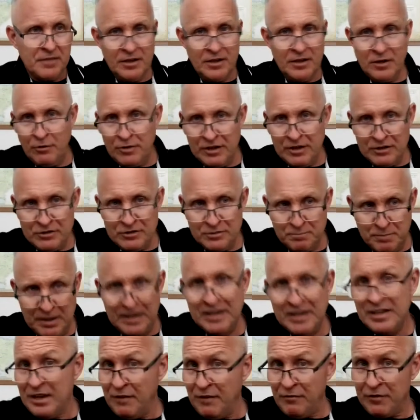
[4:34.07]
you know, there's
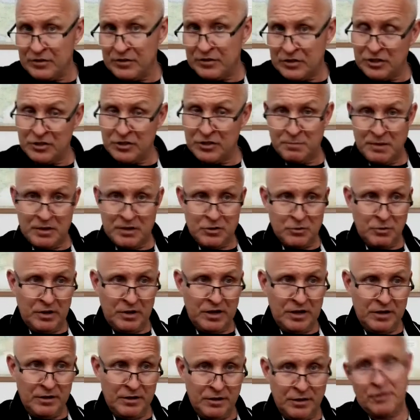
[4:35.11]
big differences
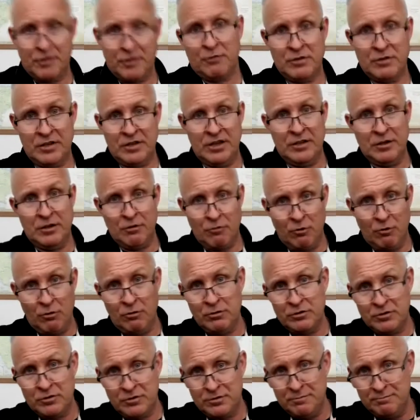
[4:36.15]
between 13 year
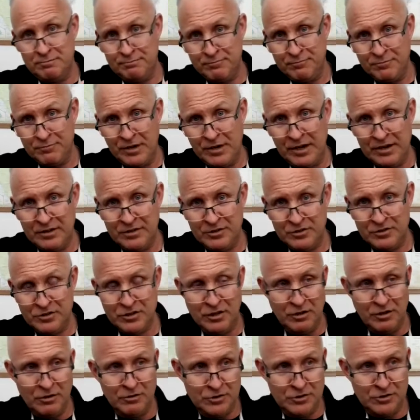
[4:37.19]
olds, right?
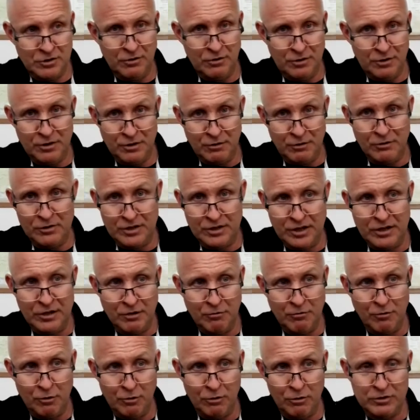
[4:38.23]
Certain 13
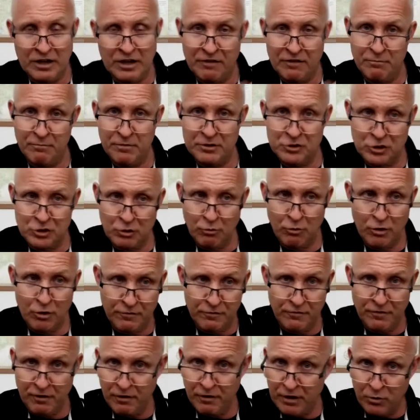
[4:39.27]
year olds have
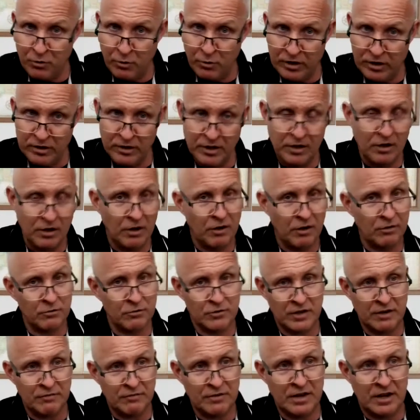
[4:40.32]
matured very quickly.
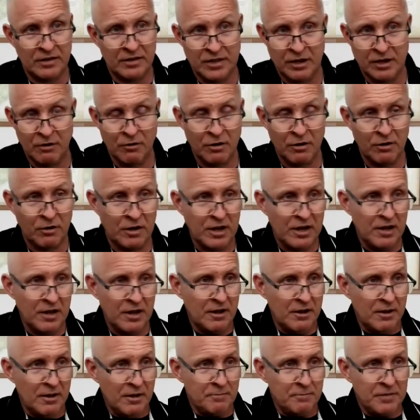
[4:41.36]
Others have not. There are
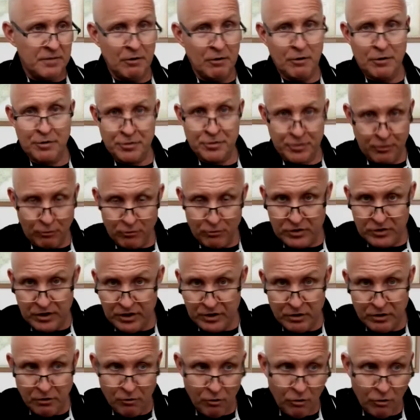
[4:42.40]
there are
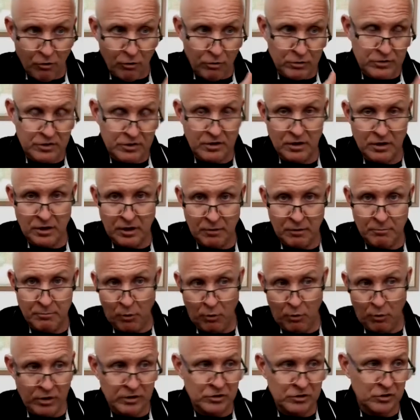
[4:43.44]
13 year old uh,
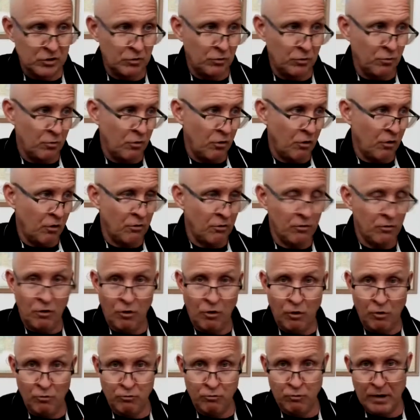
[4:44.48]
boys who are
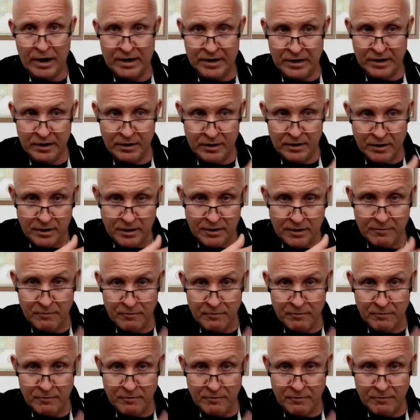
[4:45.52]
already